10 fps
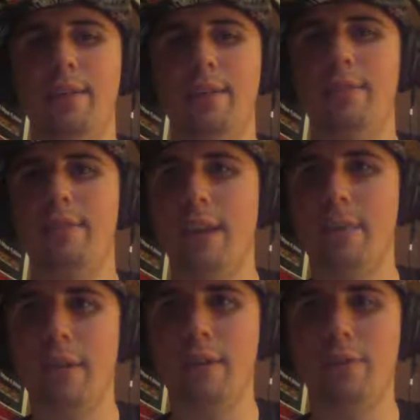these
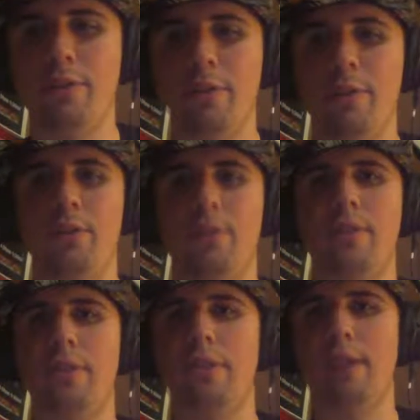team
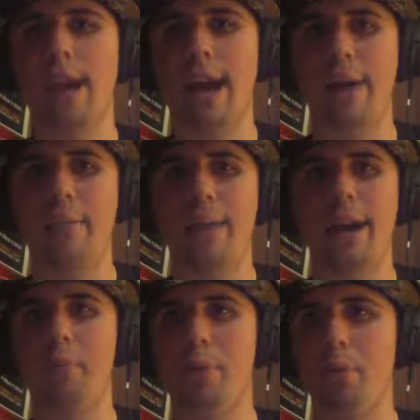interviews, the
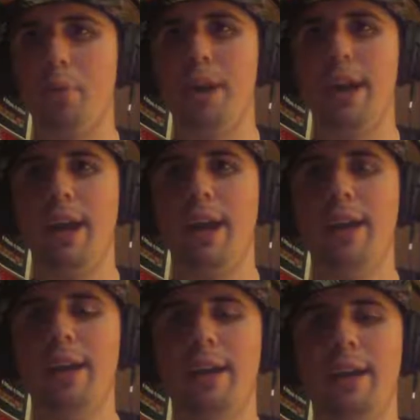combine, pro day,